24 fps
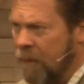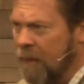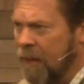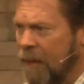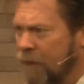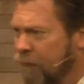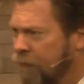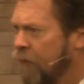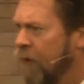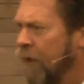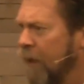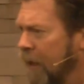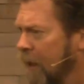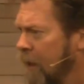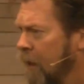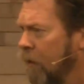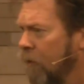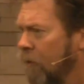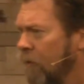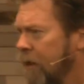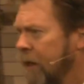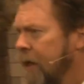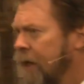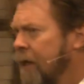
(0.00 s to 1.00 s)
If
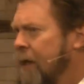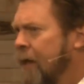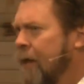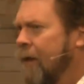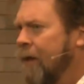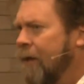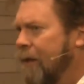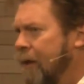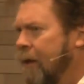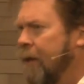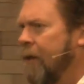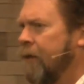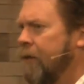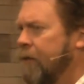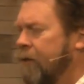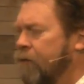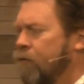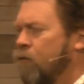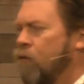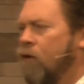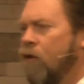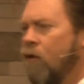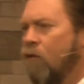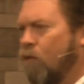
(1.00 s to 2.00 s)
Hillary
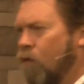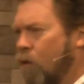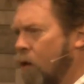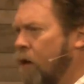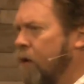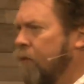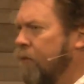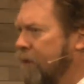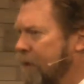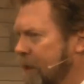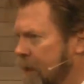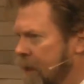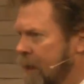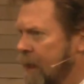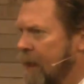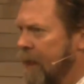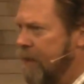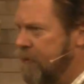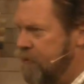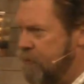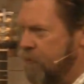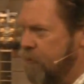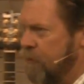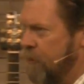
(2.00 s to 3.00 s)
Clinton would have won the
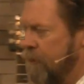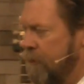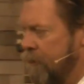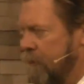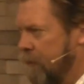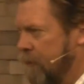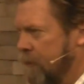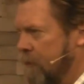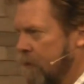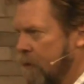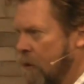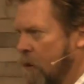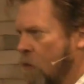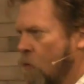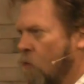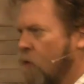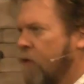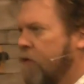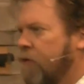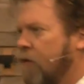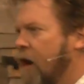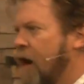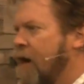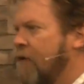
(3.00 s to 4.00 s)
election,
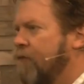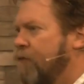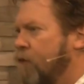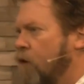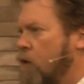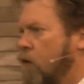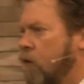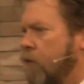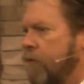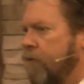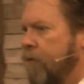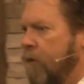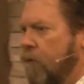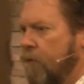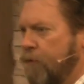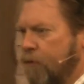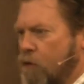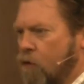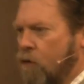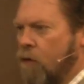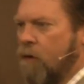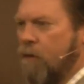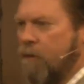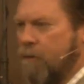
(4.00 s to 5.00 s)
whether I voted
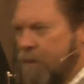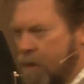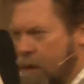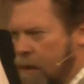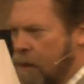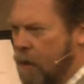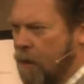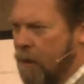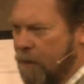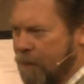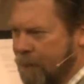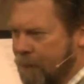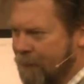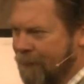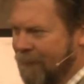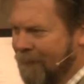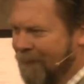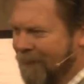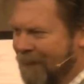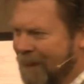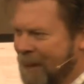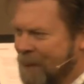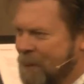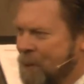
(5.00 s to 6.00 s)
for her or not,
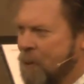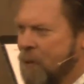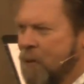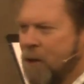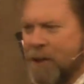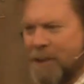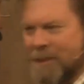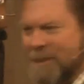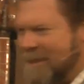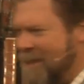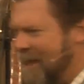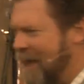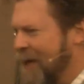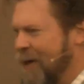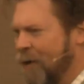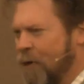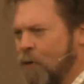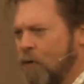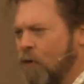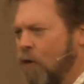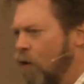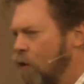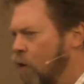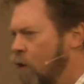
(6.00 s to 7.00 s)
and you could say,
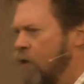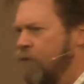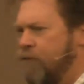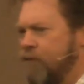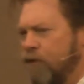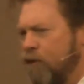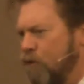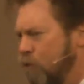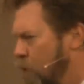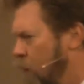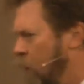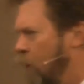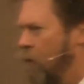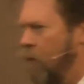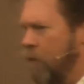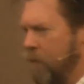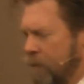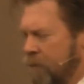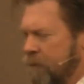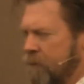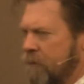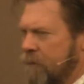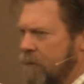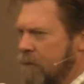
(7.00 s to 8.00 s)
oh, Lord, if you want,
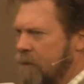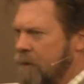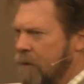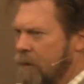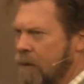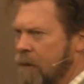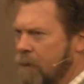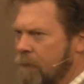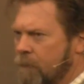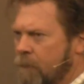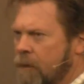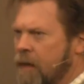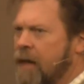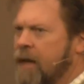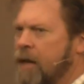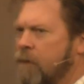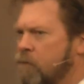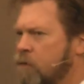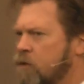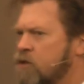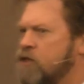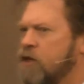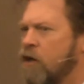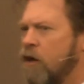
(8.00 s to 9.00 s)
but
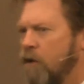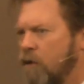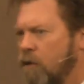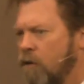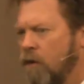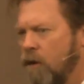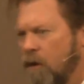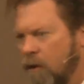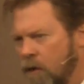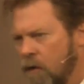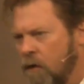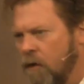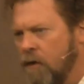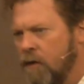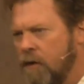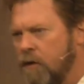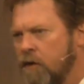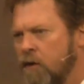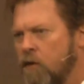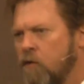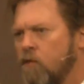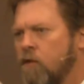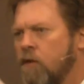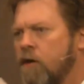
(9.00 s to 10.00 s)
it was, oh,
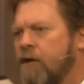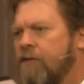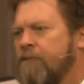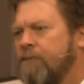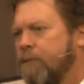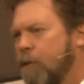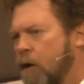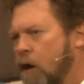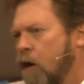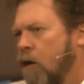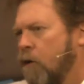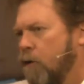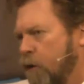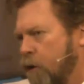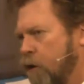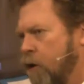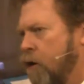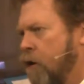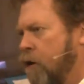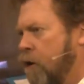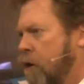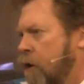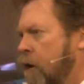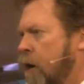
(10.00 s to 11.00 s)
Lord, who would have brought
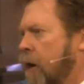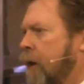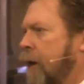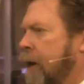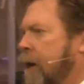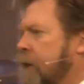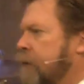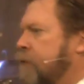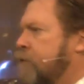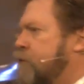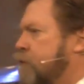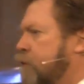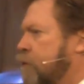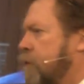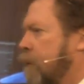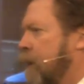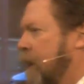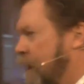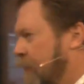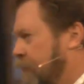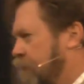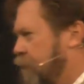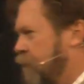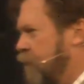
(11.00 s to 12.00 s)
her into
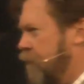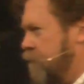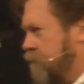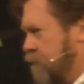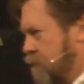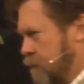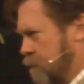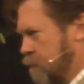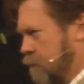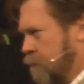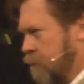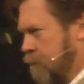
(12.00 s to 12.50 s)
office.